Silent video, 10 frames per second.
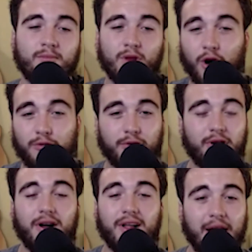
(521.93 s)

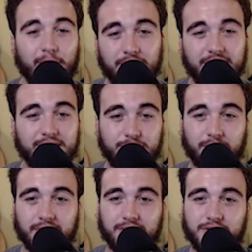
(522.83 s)
overall, I really enjoyed
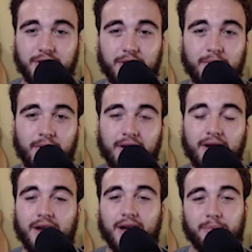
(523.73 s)
the show.
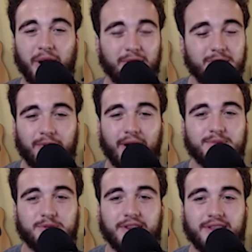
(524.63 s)
My only problems
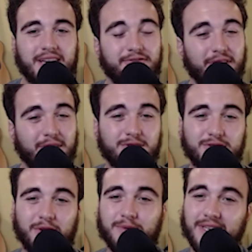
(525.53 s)
with is I felt the
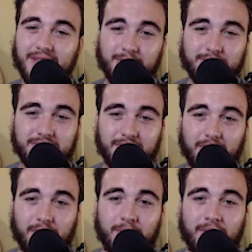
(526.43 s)
show was a little
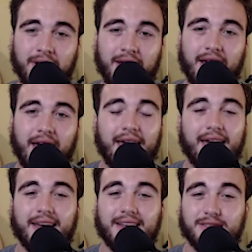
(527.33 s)
slow
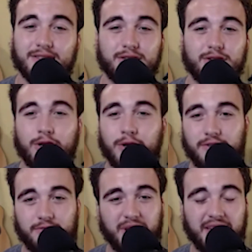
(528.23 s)
and could
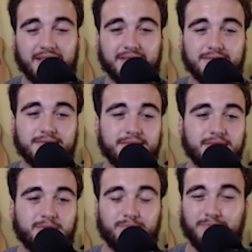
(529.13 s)
have been
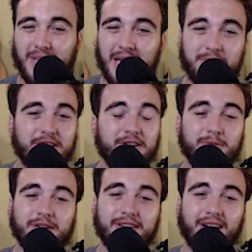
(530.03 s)

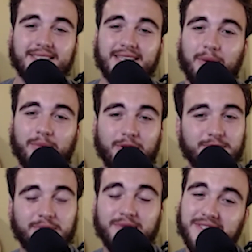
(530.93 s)
cut down, but it was
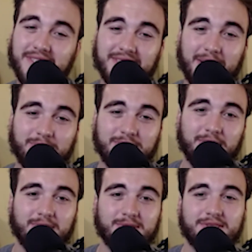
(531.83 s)
only 6
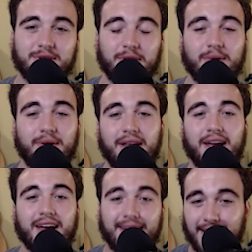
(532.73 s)
episodes. So
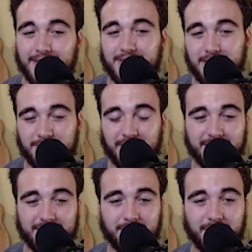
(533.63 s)
kind of seems like a
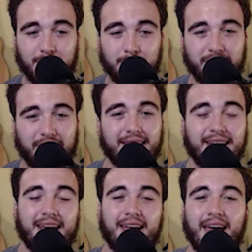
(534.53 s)
silly complaint.
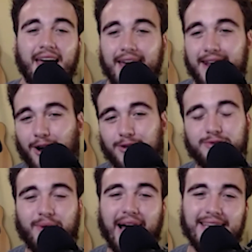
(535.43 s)
And
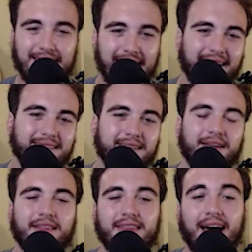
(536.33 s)
also I get
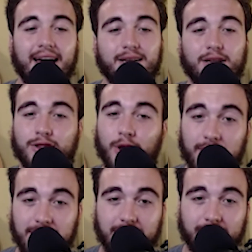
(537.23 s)
that
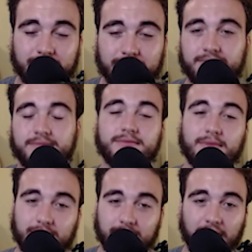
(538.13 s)

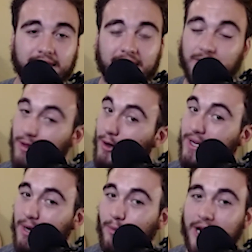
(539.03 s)
the Loki
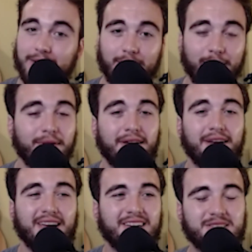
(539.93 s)
that we know
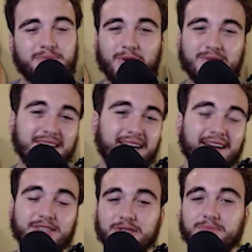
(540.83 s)
is supposed to kind of
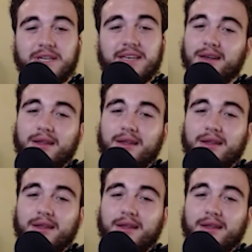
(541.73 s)
just be